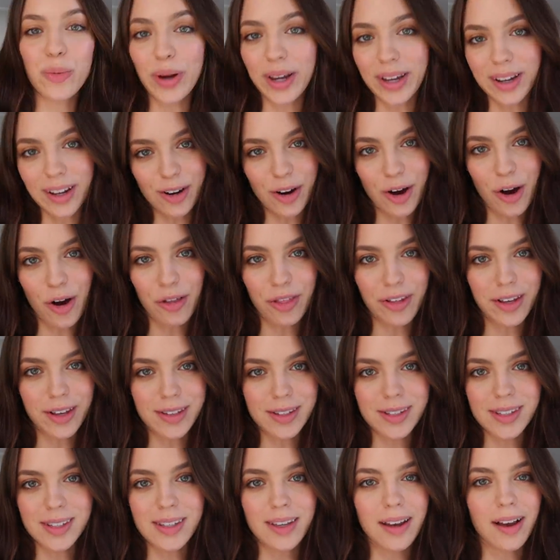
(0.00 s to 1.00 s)
We can call
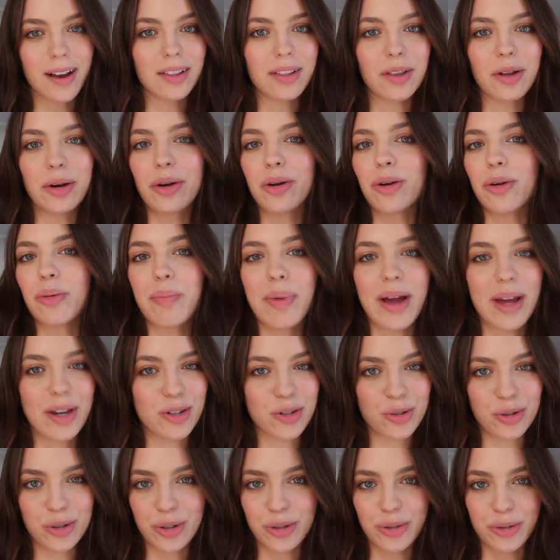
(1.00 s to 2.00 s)
this a little
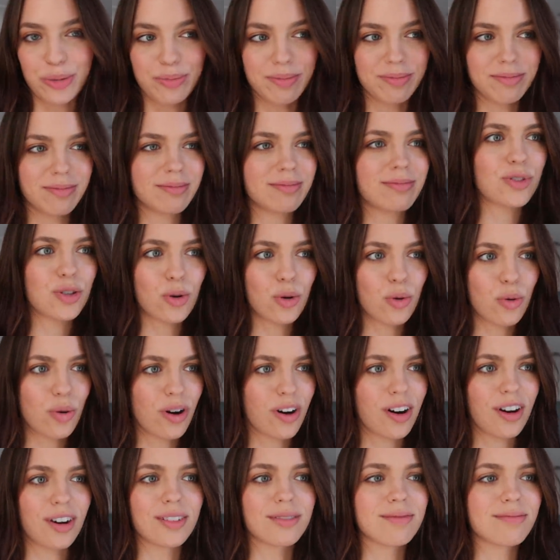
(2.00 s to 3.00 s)
bedroom
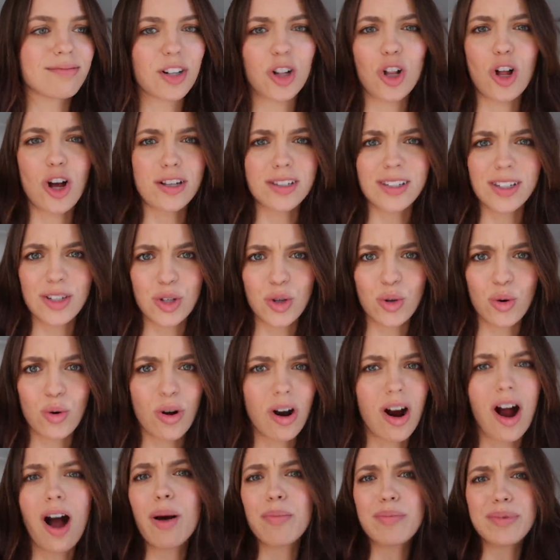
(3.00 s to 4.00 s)
tour, closet
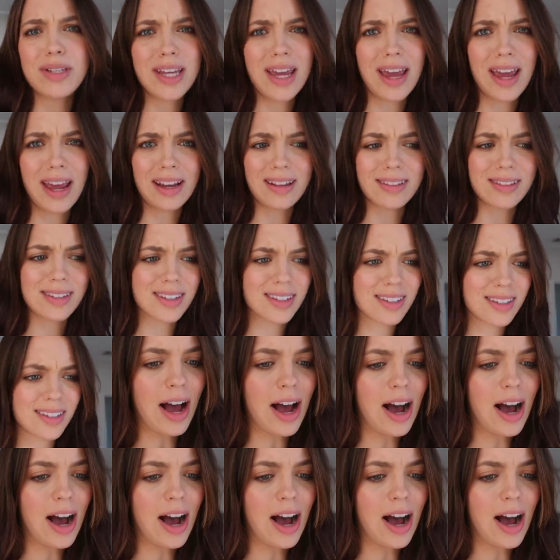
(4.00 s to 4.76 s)
tour update.